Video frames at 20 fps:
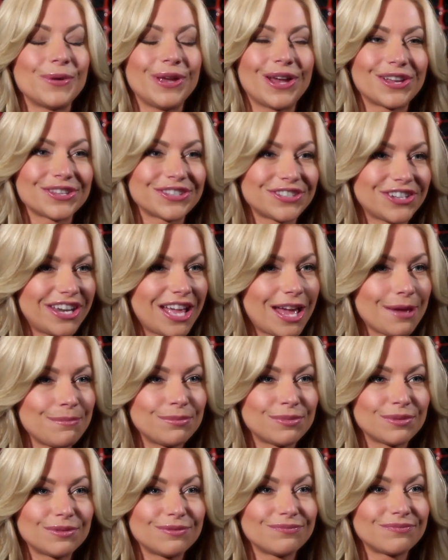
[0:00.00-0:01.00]
we all stood
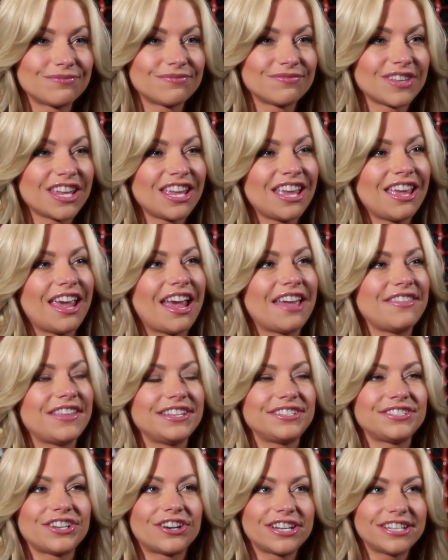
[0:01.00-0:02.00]
up and
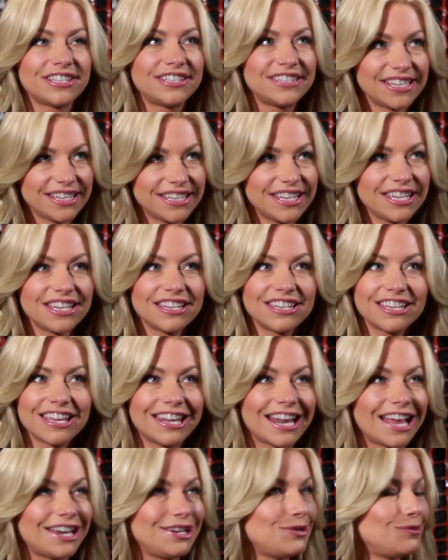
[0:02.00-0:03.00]
they started singing,
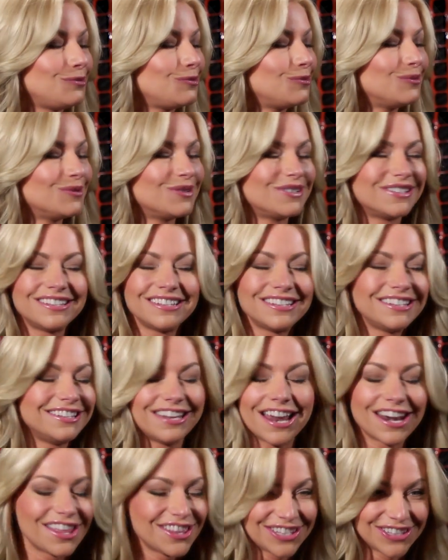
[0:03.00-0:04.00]
and I knew
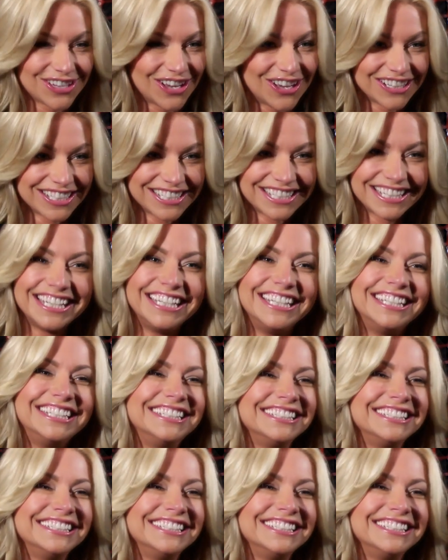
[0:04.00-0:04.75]
none of the songs.